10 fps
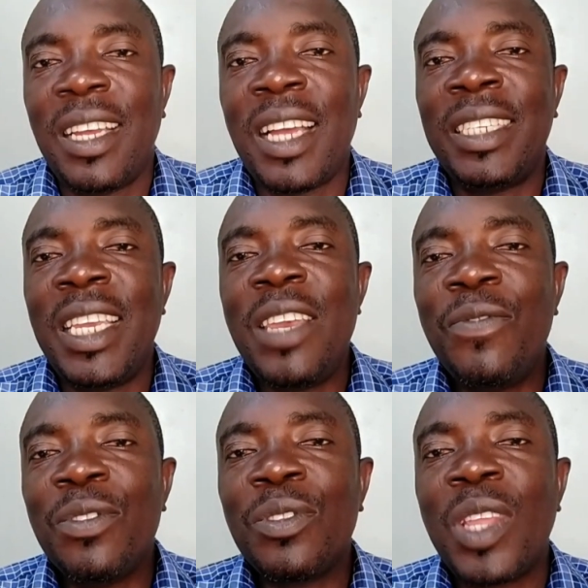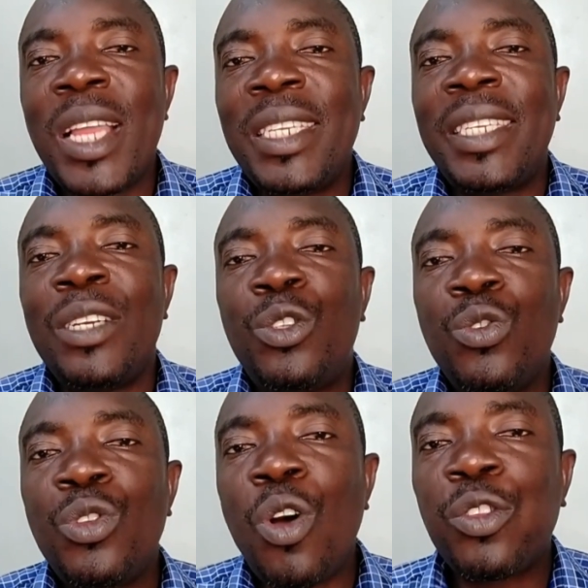And even when they
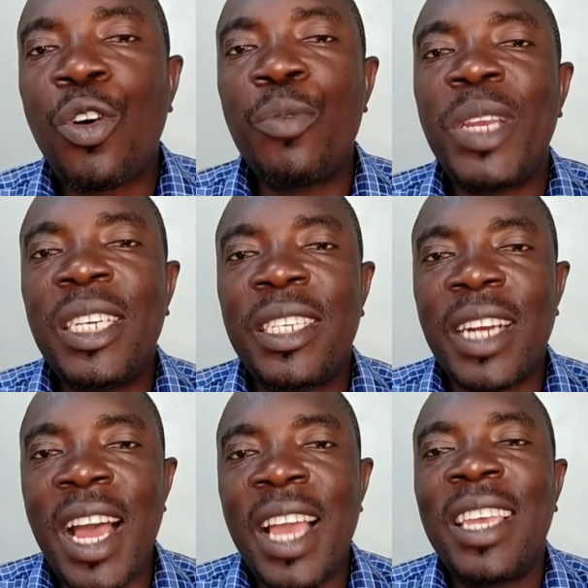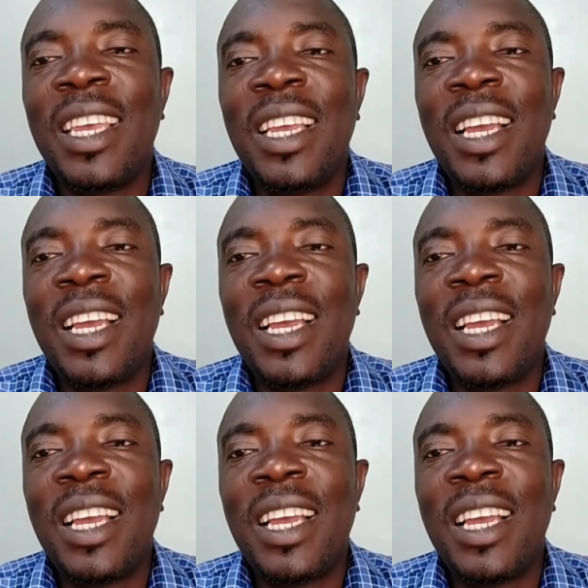do not come in dry,